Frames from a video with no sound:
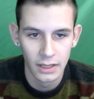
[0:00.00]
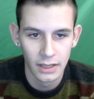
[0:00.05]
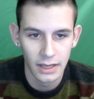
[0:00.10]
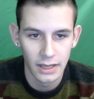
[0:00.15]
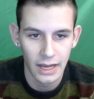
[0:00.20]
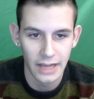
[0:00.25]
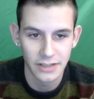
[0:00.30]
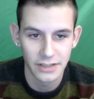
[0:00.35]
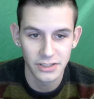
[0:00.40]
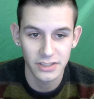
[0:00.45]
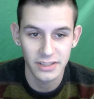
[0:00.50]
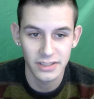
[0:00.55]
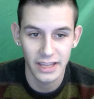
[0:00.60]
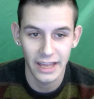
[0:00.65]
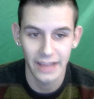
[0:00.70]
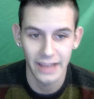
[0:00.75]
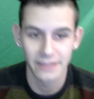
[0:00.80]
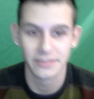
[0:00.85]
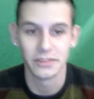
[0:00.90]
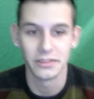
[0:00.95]
I just
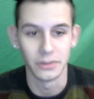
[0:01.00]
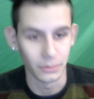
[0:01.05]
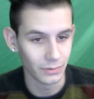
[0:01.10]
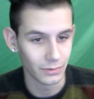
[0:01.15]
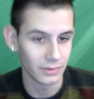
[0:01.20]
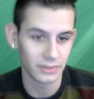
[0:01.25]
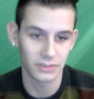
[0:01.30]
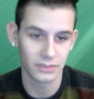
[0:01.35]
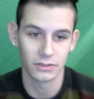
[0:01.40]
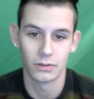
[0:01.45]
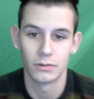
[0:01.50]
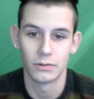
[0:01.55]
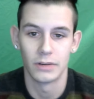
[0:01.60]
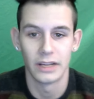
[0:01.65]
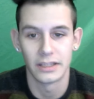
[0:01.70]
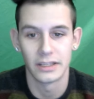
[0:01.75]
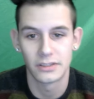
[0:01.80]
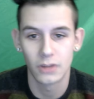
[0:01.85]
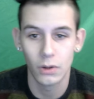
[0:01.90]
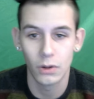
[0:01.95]
had to. So
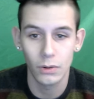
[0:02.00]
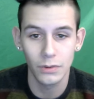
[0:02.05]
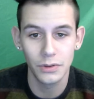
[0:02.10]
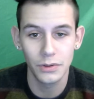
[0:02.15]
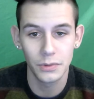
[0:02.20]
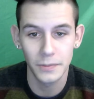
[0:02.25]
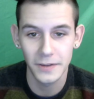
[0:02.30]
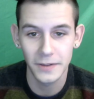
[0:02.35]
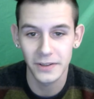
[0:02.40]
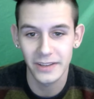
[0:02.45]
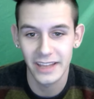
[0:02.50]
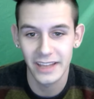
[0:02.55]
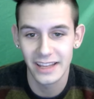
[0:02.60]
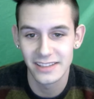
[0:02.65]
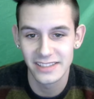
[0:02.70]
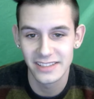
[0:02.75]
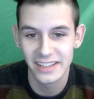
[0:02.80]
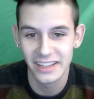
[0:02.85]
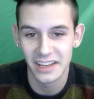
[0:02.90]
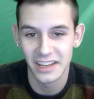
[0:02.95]
I told the real
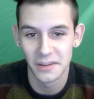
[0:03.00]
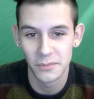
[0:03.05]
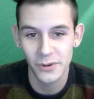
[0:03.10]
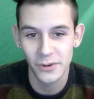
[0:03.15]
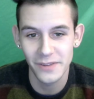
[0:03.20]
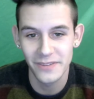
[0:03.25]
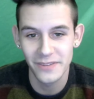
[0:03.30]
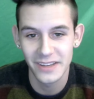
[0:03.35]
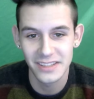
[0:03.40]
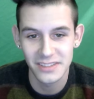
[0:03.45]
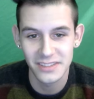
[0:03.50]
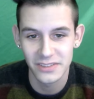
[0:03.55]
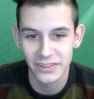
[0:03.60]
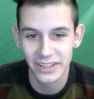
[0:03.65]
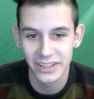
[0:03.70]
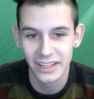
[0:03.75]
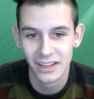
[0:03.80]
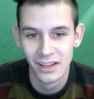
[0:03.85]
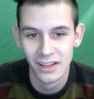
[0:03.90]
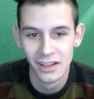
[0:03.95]
Kenzie a brief
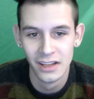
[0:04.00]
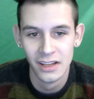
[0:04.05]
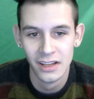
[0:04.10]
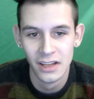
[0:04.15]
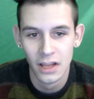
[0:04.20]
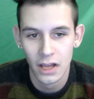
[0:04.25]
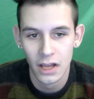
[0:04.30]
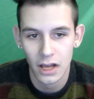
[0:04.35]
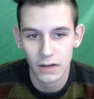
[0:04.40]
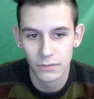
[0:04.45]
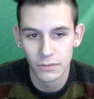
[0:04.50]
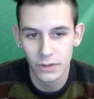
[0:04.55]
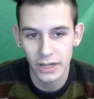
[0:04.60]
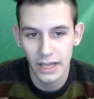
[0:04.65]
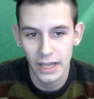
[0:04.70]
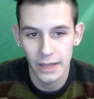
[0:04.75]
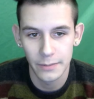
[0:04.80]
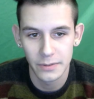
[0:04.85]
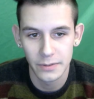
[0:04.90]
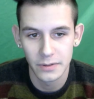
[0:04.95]
history of what
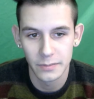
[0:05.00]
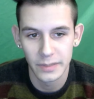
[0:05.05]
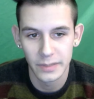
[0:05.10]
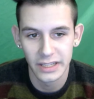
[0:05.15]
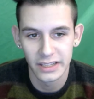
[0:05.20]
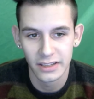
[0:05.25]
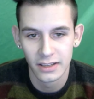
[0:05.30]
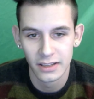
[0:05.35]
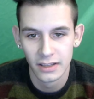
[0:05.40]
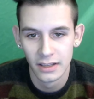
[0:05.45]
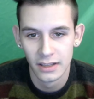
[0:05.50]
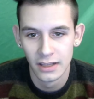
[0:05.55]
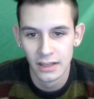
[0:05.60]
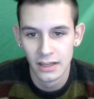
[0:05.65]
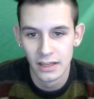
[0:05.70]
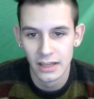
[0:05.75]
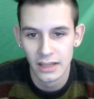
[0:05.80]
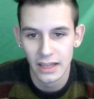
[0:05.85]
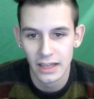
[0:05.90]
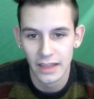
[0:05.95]
happened to me
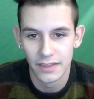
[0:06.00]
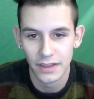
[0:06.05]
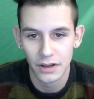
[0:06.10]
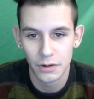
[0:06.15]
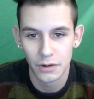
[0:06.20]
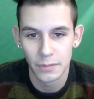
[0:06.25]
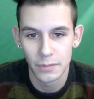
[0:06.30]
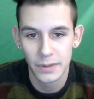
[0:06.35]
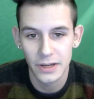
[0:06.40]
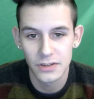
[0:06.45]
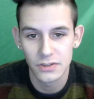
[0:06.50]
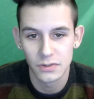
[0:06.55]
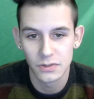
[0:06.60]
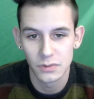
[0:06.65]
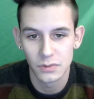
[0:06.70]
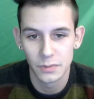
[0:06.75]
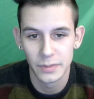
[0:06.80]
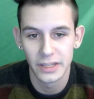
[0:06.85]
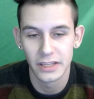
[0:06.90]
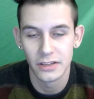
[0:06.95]
and that her pictures
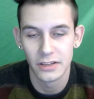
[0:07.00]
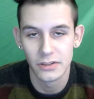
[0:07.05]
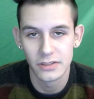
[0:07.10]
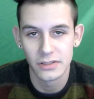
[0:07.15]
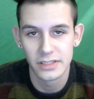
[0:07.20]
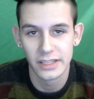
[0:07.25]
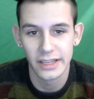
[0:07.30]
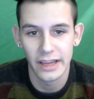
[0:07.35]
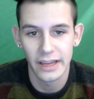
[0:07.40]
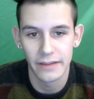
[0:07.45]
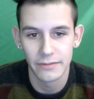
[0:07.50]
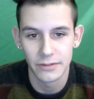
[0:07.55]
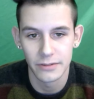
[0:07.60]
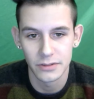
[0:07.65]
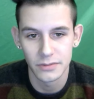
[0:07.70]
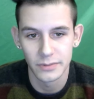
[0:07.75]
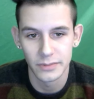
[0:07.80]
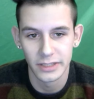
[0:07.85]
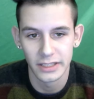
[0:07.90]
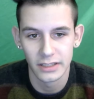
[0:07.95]
were being used to
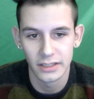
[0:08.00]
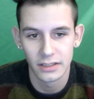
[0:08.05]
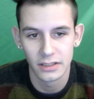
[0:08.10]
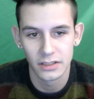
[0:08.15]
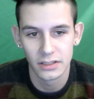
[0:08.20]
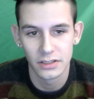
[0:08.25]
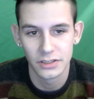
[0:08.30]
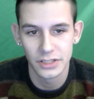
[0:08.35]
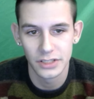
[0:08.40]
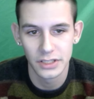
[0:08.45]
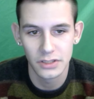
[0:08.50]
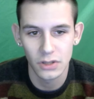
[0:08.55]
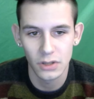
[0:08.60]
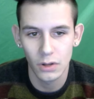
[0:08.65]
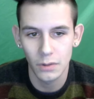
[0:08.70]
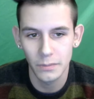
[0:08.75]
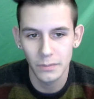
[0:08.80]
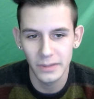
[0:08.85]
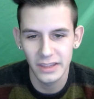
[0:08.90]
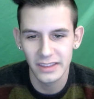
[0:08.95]
catfish me. She
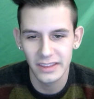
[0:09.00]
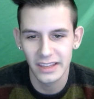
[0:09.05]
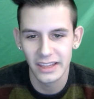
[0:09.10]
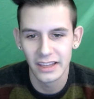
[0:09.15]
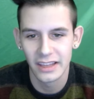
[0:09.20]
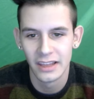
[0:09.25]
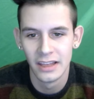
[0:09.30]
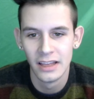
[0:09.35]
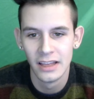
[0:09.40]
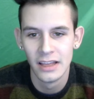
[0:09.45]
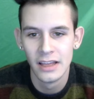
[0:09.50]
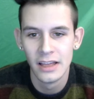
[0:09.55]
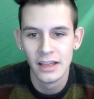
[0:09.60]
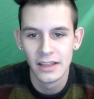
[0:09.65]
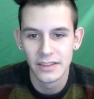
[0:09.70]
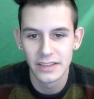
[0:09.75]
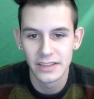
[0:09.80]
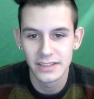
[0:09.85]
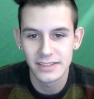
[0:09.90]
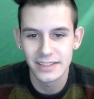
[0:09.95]
told me that
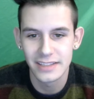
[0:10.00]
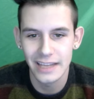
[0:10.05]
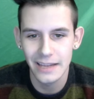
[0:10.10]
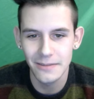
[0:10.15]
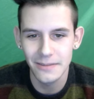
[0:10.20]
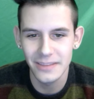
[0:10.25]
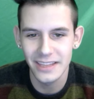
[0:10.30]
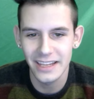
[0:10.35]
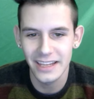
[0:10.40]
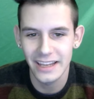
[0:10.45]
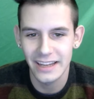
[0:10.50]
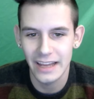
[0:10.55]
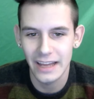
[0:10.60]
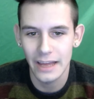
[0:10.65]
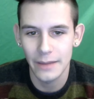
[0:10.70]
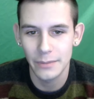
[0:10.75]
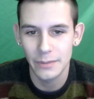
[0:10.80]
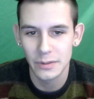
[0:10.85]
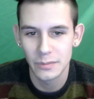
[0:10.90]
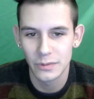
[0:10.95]
the same thing had
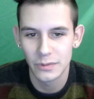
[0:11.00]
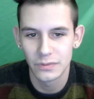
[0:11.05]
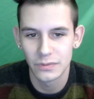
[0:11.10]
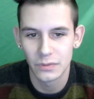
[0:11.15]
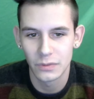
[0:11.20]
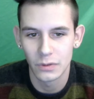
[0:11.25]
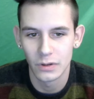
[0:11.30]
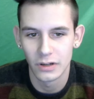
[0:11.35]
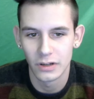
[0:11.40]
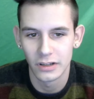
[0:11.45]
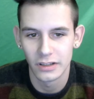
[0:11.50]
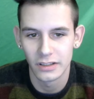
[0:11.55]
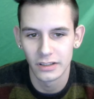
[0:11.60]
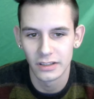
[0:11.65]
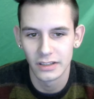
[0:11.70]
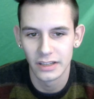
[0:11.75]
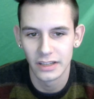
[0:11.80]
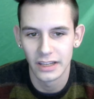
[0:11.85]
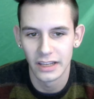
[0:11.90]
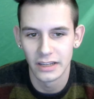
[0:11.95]
happened before
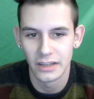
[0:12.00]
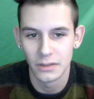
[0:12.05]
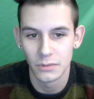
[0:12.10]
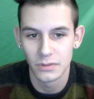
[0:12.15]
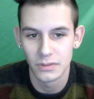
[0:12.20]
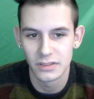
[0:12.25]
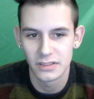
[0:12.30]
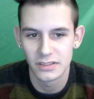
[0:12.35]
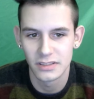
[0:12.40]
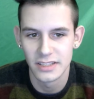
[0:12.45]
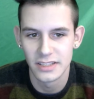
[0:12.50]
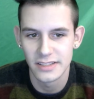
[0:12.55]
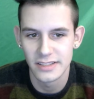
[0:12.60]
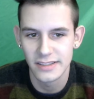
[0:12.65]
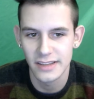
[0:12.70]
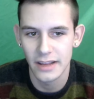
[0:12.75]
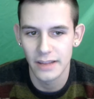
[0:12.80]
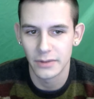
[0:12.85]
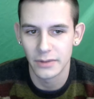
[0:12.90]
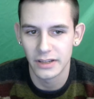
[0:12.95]
and it was the
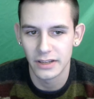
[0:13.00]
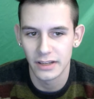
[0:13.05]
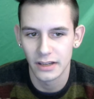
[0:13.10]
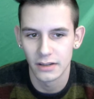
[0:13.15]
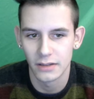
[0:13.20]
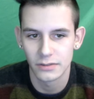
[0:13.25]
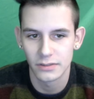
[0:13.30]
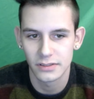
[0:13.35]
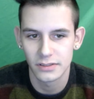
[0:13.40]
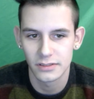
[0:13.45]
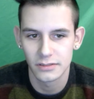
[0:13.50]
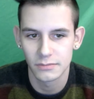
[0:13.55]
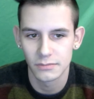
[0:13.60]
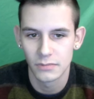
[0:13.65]
same accounts.